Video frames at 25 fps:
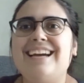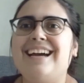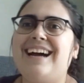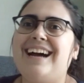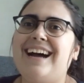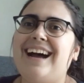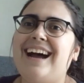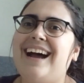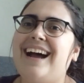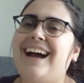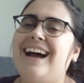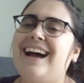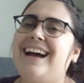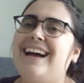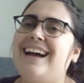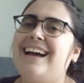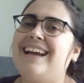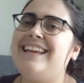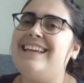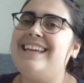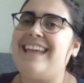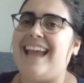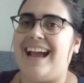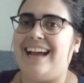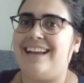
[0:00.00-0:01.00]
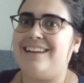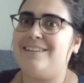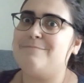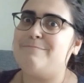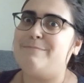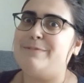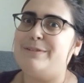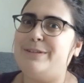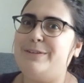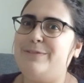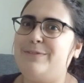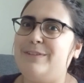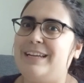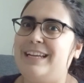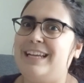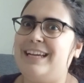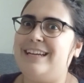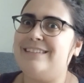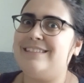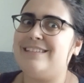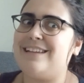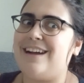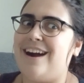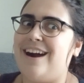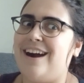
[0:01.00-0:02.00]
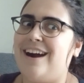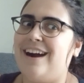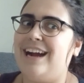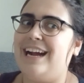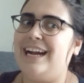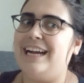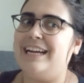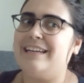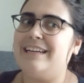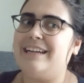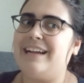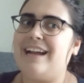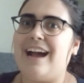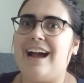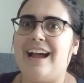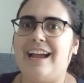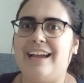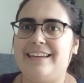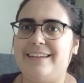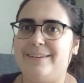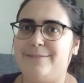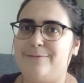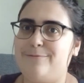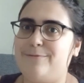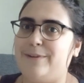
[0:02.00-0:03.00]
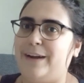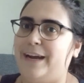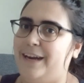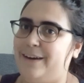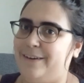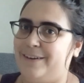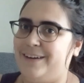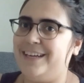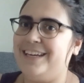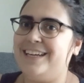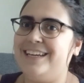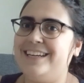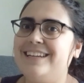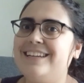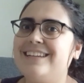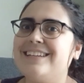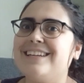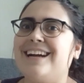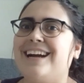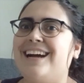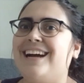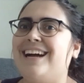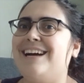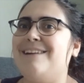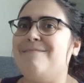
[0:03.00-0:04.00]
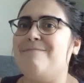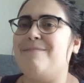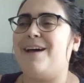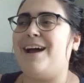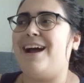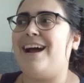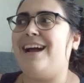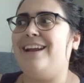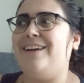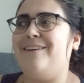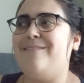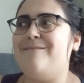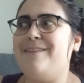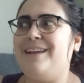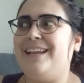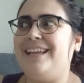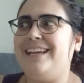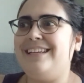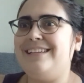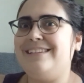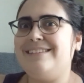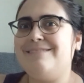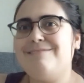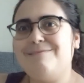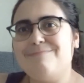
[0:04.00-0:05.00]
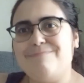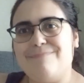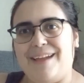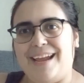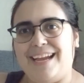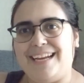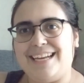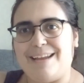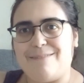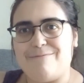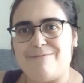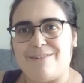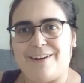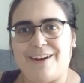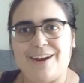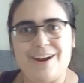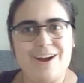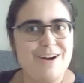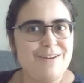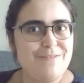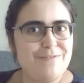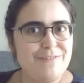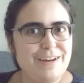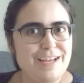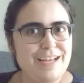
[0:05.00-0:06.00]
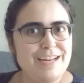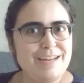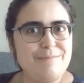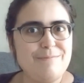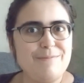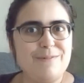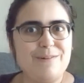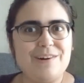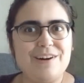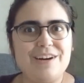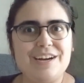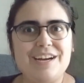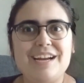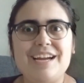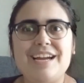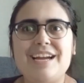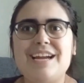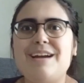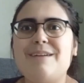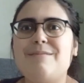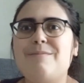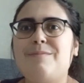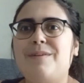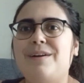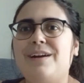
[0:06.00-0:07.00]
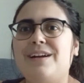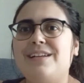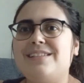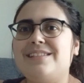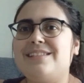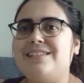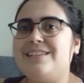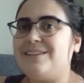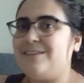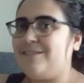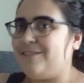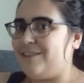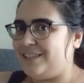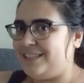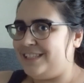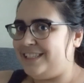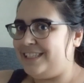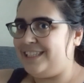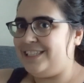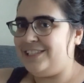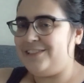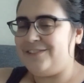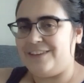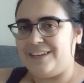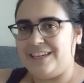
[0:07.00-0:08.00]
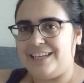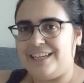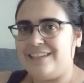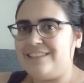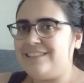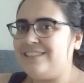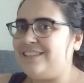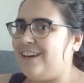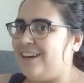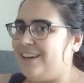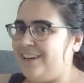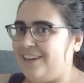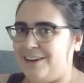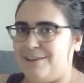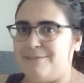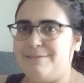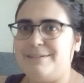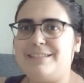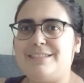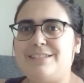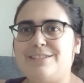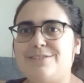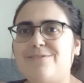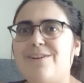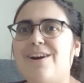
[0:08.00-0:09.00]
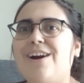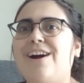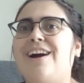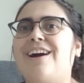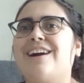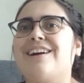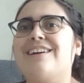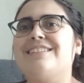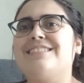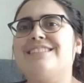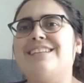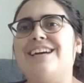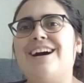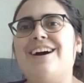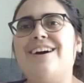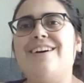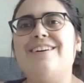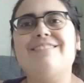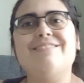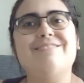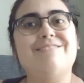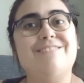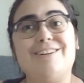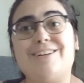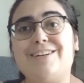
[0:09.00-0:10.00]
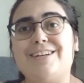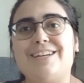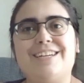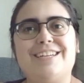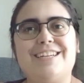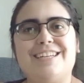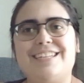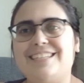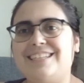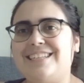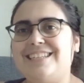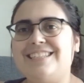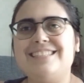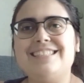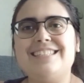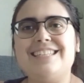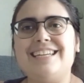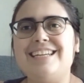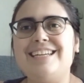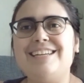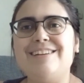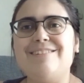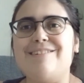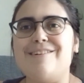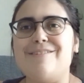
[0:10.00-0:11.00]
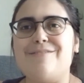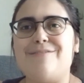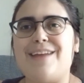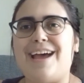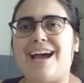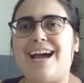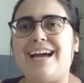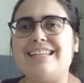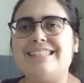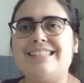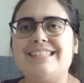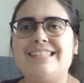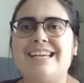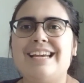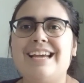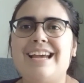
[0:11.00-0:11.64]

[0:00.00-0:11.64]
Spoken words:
The book videos are kind of rarer. I don't really make them very often anymore, but the cross stitch videos are going strong, so we're gonna continue with that.